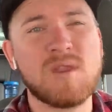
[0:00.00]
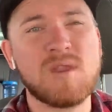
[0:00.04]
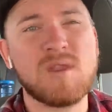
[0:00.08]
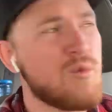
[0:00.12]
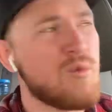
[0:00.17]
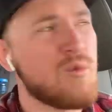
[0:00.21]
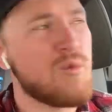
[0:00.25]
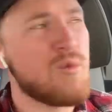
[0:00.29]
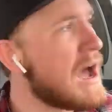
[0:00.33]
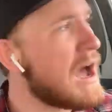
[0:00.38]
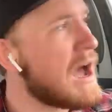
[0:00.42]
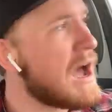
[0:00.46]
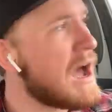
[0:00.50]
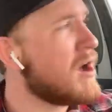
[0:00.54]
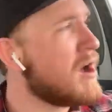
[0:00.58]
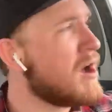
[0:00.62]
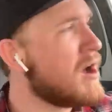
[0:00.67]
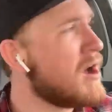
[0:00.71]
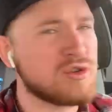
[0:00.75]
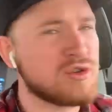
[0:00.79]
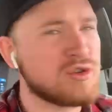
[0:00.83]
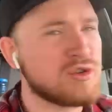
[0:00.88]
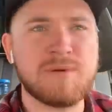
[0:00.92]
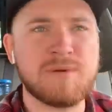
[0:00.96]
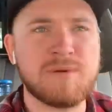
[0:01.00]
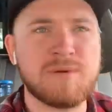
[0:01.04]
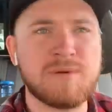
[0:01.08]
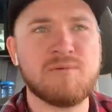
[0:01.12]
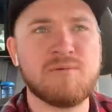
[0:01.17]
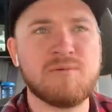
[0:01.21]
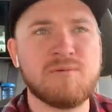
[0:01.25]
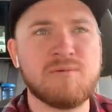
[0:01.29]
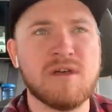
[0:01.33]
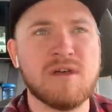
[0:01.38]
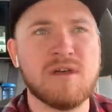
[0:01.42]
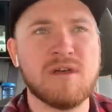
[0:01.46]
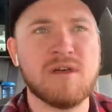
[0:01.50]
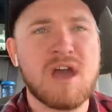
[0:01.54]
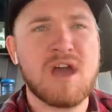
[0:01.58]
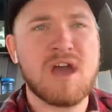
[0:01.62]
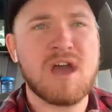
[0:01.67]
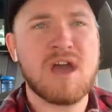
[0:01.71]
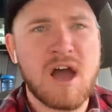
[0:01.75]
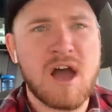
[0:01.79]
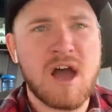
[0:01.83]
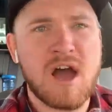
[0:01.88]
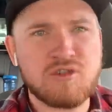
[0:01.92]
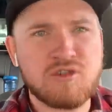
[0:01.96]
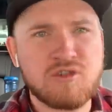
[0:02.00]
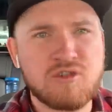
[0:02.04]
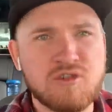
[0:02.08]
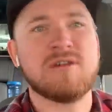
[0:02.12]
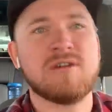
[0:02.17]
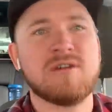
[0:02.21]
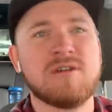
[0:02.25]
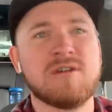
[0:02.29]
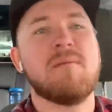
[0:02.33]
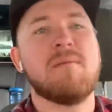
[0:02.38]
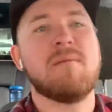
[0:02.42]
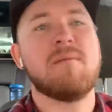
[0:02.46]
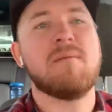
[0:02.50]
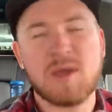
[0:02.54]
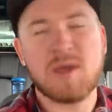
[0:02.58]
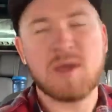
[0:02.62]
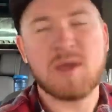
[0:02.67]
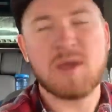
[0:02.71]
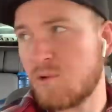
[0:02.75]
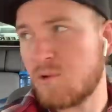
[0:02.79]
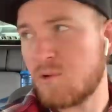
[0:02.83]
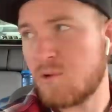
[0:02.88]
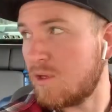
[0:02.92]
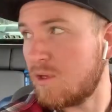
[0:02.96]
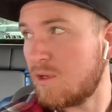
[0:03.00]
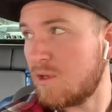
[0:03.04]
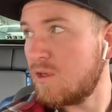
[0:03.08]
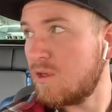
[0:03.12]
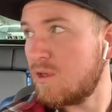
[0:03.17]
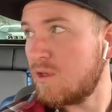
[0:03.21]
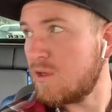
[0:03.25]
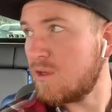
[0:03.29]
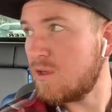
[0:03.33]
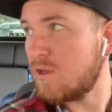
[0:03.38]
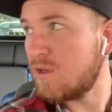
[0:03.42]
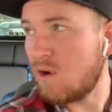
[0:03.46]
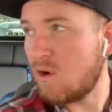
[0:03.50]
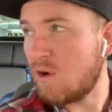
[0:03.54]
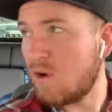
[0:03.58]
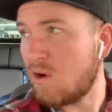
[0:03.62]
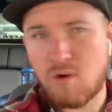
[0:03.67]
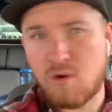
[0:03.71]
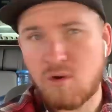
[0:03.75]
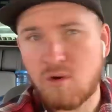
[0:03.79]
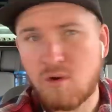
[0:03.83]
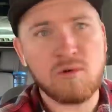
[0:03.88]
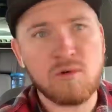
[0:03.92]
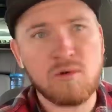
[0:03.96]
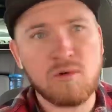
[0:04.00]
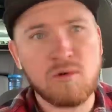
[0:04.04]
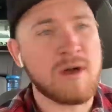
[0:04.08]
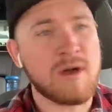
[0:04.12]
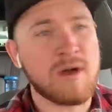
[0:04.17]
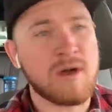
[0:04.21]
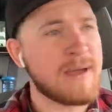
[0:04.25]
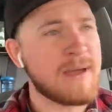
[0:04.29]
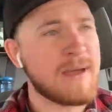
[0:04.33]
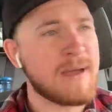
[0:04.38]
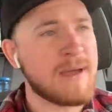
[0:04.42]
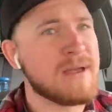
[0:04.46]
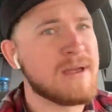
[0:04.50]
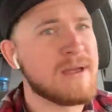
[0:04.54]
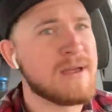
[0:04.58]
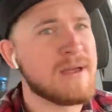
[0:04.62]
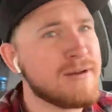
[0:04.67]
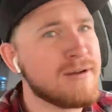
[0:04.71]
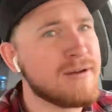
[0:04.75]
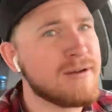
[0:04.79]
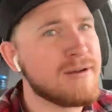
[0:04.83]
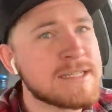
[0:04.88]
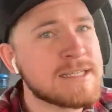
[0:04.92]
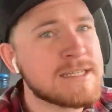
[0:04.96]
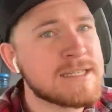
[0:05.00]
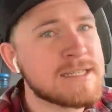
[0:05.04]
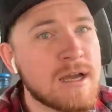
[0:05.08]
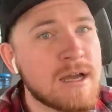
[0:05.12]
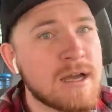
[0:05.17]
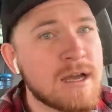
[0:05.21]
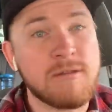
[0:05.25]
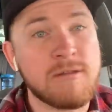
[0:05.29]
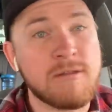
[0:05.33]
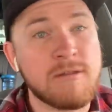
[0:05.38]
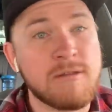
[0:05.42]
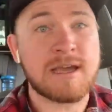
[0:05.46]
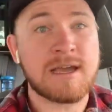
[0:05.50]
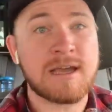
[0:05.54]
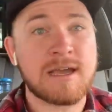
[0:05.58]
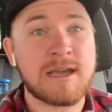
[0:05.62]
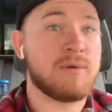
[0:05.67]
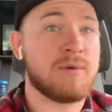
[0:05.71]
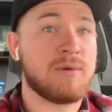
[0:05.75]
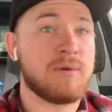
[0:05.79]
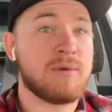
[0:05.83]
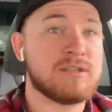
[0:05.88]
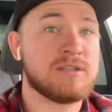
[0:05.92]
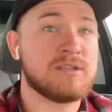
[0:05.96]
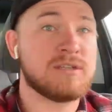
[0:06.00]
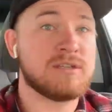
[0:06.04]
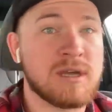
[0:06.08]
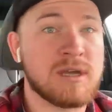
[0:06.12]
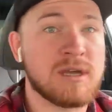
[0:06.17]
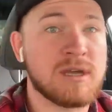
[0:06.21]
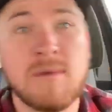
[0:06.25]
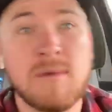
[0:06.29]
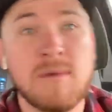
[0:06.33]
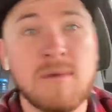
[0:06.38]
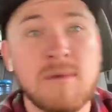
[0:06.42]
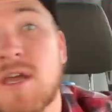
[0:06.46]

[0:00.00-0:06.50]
Wow, 100 people, 100 people. Oh, I know that's not a lot compared to some